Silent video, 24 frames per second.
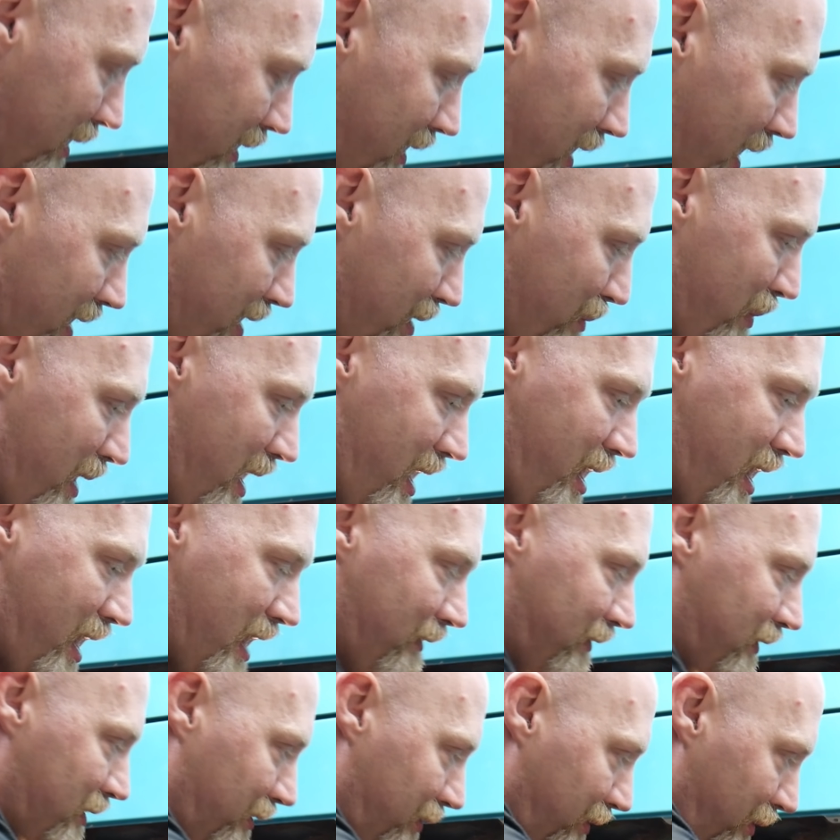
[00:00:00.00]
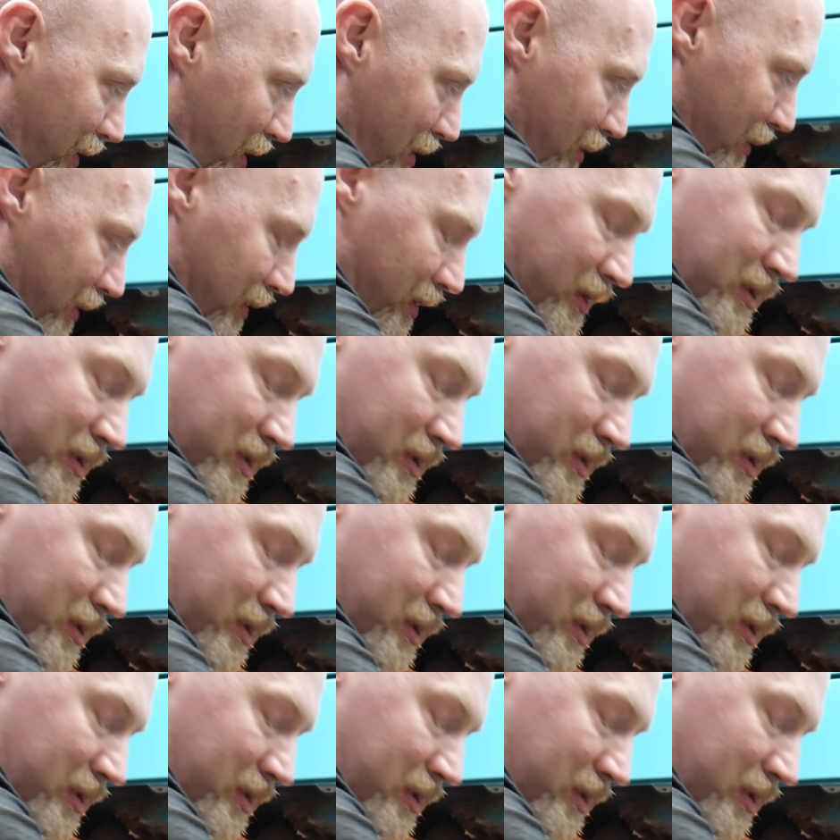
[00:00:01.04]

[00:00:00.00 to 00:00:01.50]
Now you may have to lower the